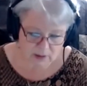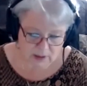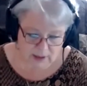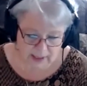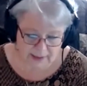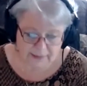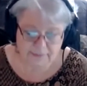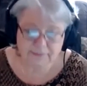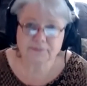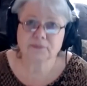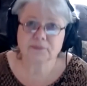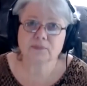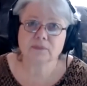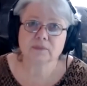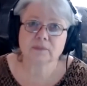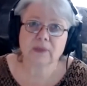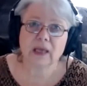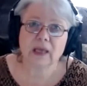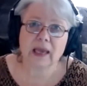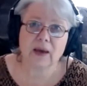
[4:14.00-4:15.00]
Yeah,
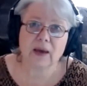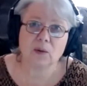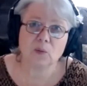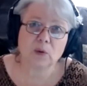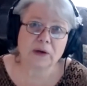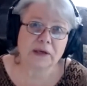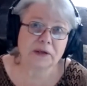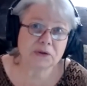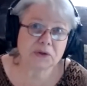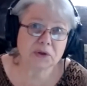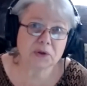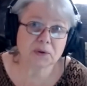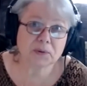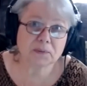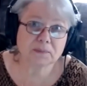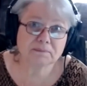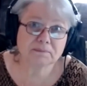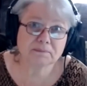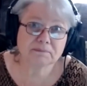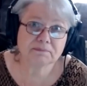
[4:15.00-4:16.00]
and we
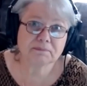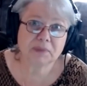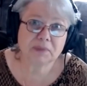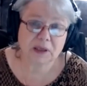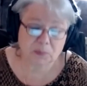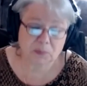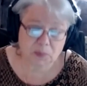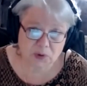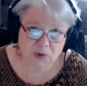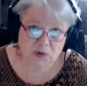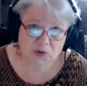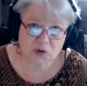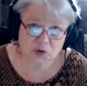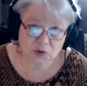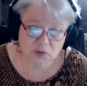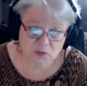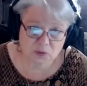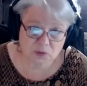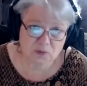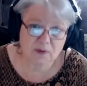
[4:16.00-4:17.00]
do. People
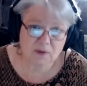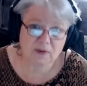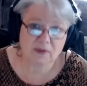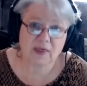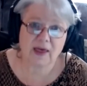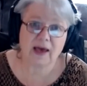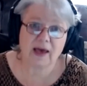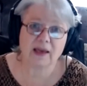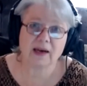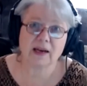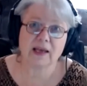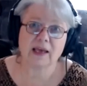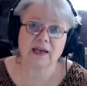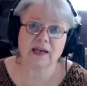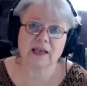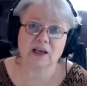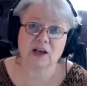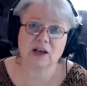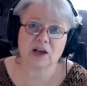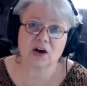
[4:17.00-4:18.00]
do that, and
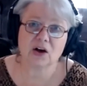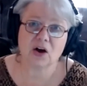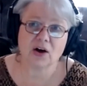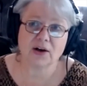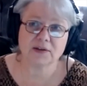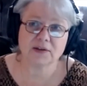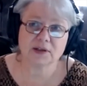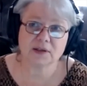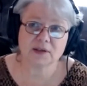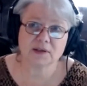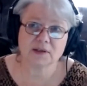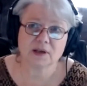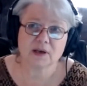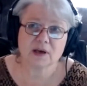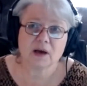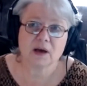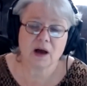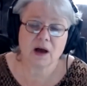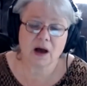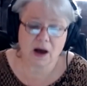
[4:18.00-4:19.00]
it causes,
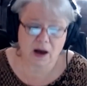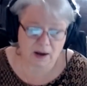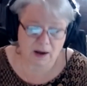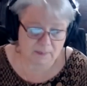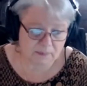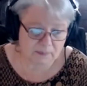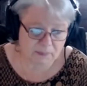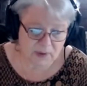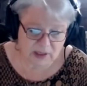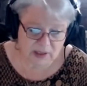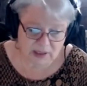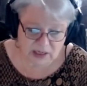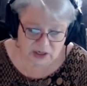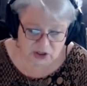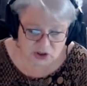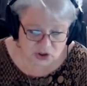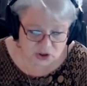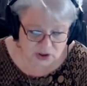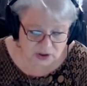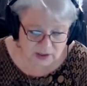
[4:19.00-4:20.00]

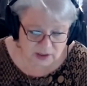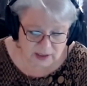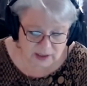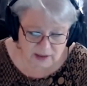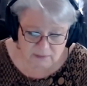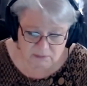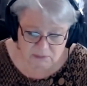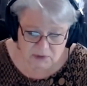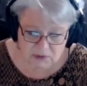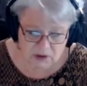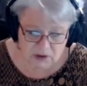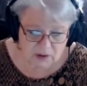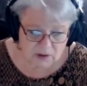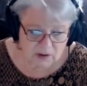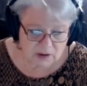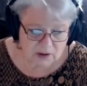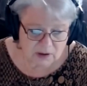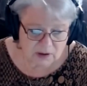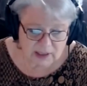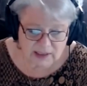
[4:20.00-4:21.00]
initially,
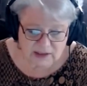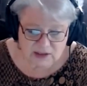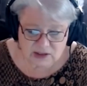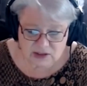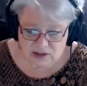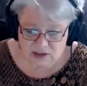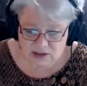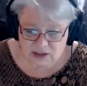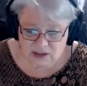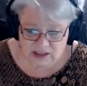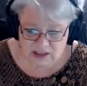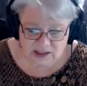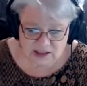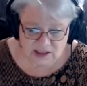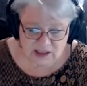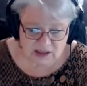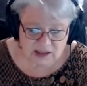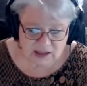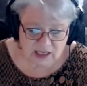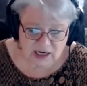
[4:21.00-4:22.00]
it's the
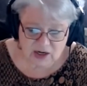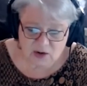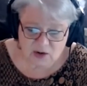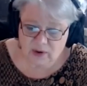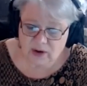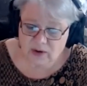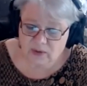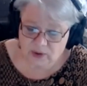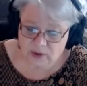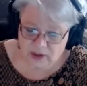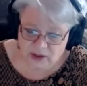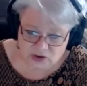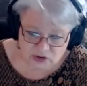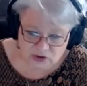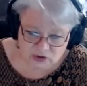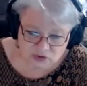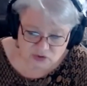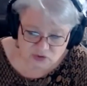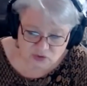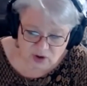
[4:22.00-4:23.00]
synthetic
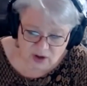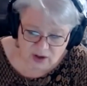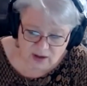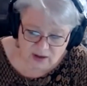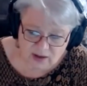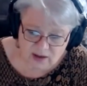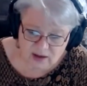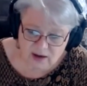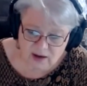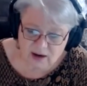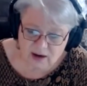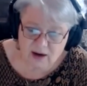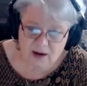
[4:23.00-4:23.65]
recreational drug